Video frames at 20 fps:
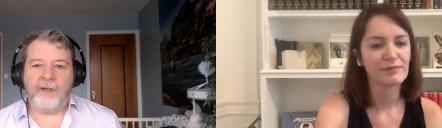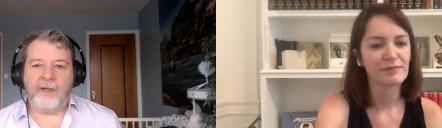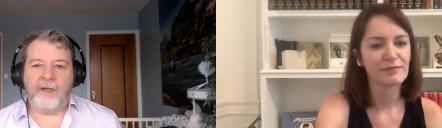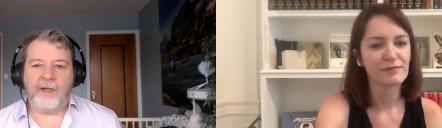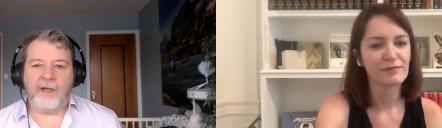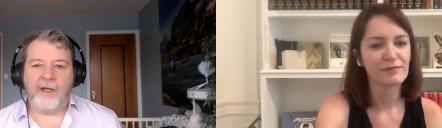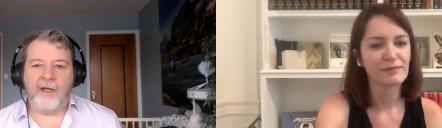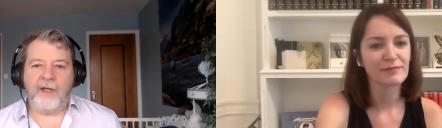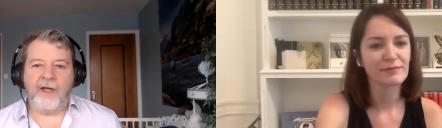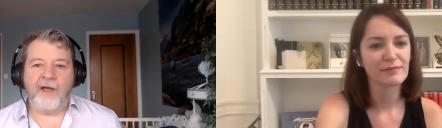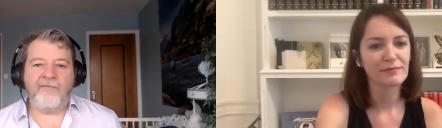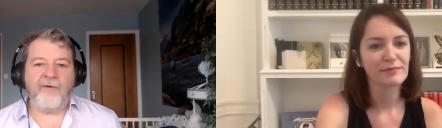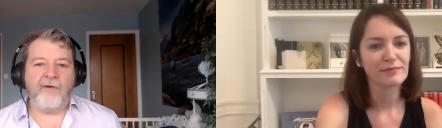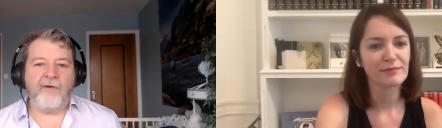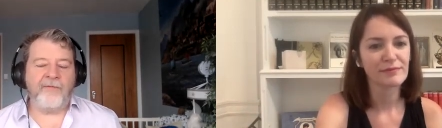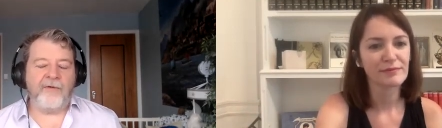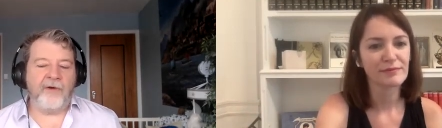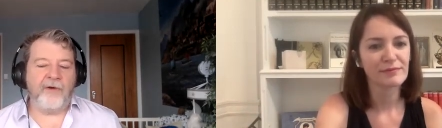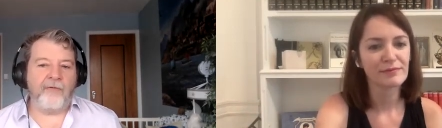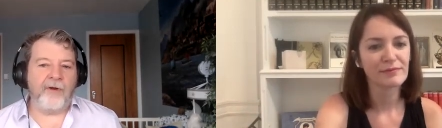Speaker 1: uh, I felt
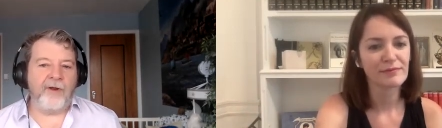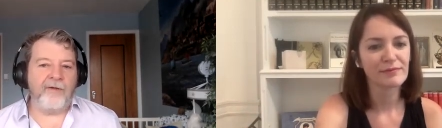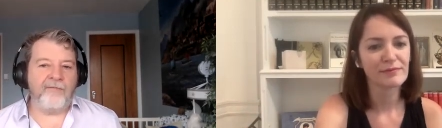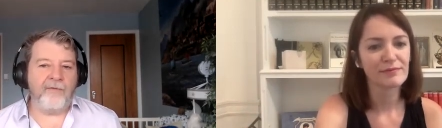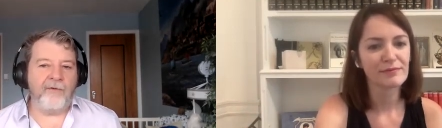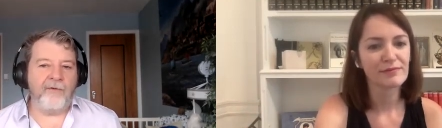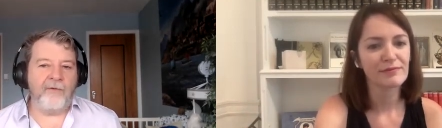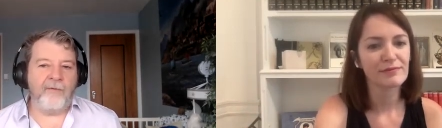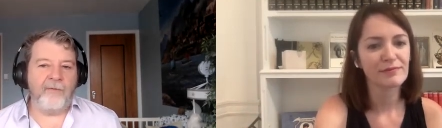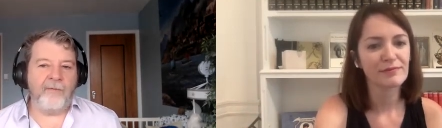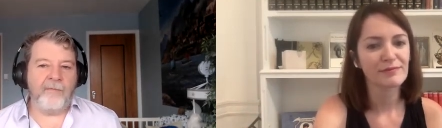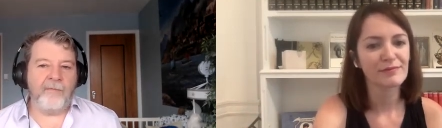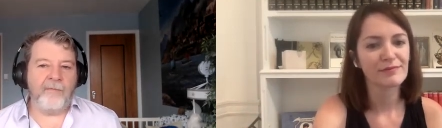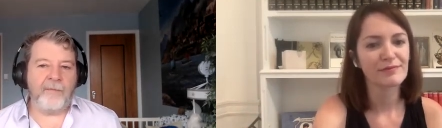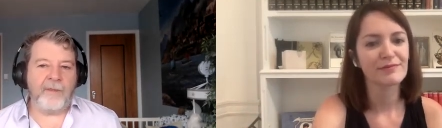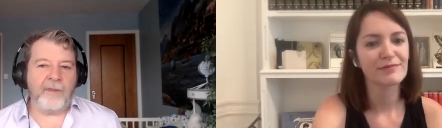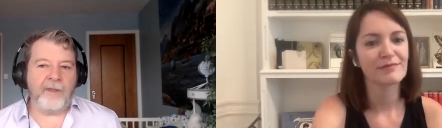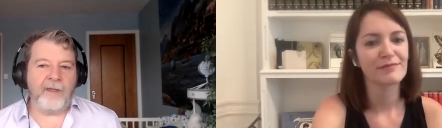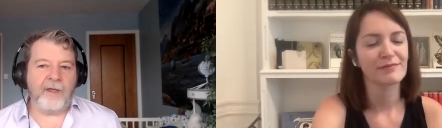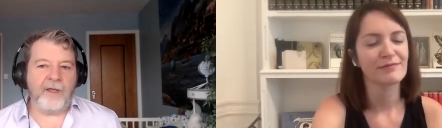very grateful
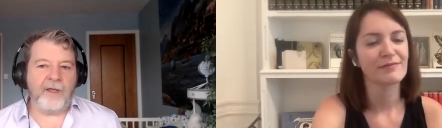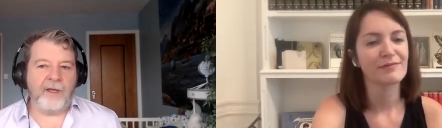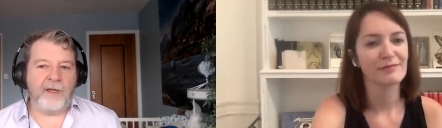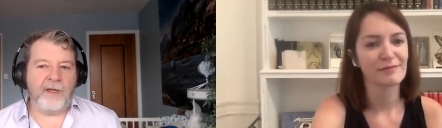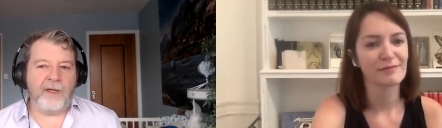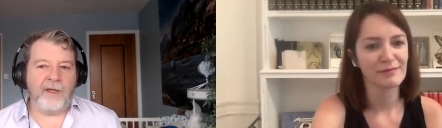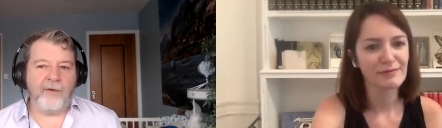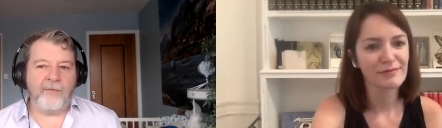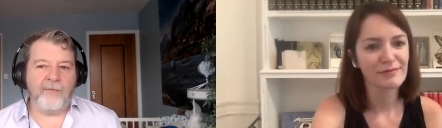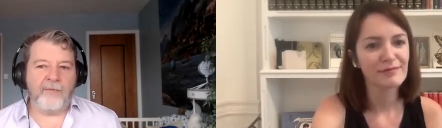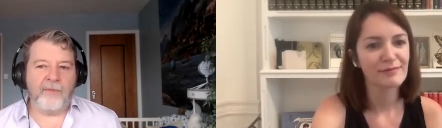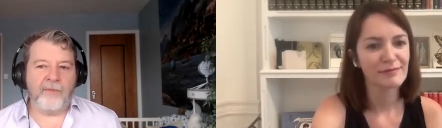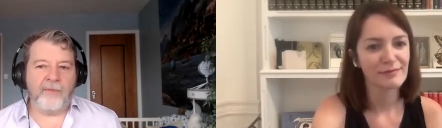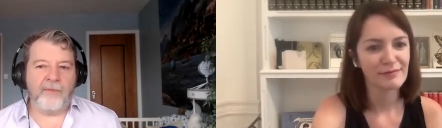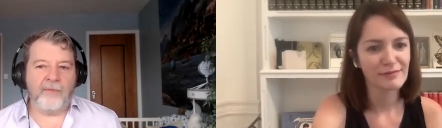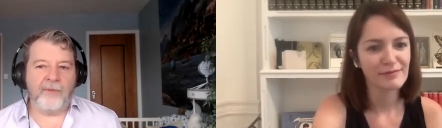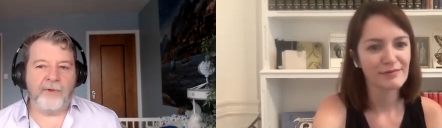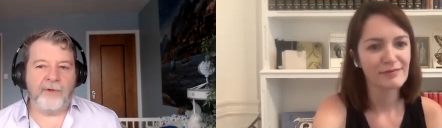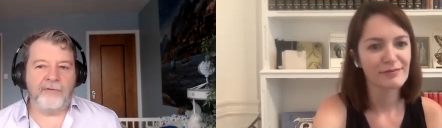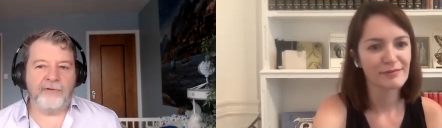um,
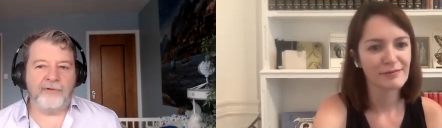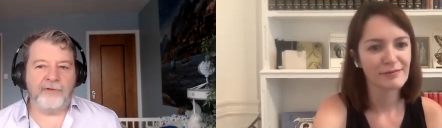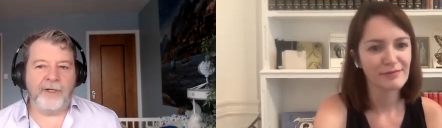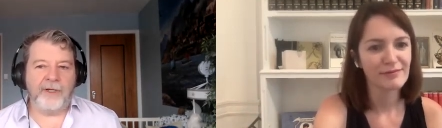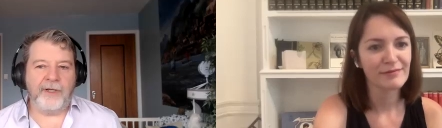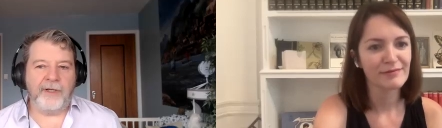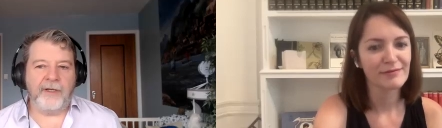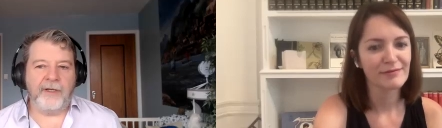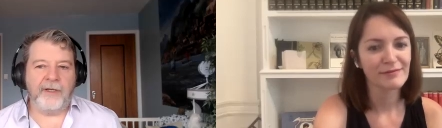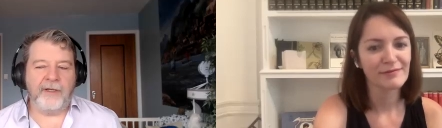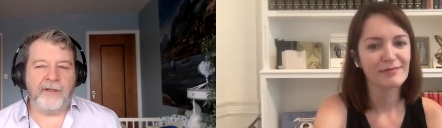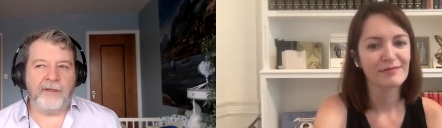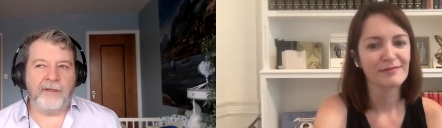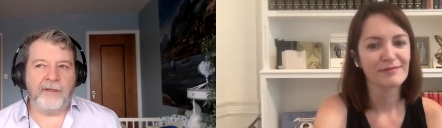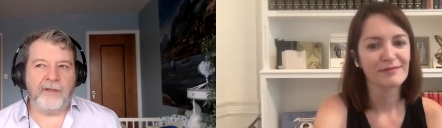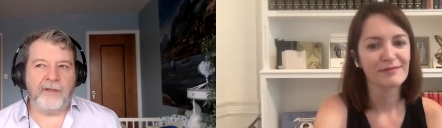when I was writing it.